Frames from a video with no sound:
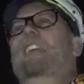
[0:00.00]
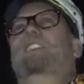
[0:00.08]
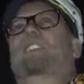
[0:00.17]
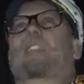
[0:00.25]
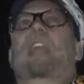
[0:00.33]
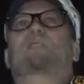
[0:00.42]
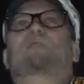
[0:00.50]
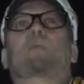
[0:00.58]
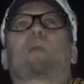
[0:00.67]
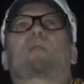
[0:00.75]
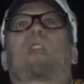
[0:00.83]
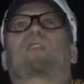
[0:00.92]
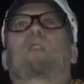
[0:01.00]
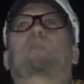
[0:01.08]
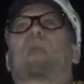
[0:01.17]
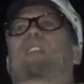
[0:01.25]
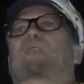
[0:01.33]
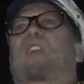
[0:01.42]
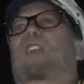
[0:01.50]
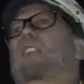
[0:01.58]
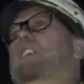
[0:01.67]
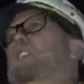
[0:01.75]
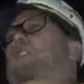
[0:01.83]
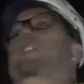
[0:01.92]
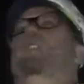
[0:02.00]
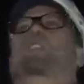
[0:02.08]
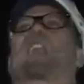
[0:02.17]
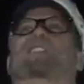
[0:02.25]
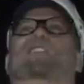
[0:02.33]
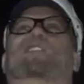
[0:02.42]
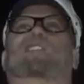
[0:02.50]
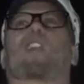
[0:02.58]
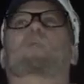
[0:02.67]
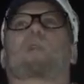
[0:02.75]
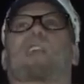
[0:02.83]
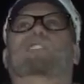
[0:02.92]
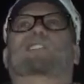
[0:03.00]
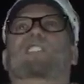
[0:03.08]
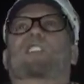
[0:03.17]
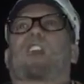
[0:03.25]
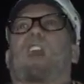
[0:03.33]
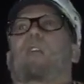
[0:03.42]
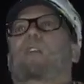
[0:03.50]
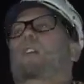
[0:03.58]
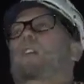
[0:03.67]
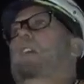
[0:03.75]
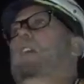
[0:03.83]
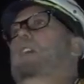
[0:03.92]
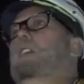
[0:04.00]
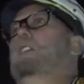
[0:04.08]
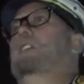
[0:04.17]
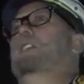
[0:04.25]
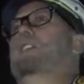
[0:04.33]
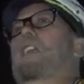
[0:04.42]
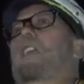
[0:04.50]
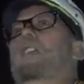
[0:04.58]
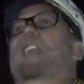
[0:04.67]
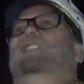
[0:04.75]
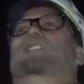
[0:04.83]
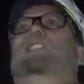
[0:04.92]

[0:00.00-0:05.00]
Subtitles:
it's the life of a pedophile. Like, you look at those guys at Starbucks and you go, you go, that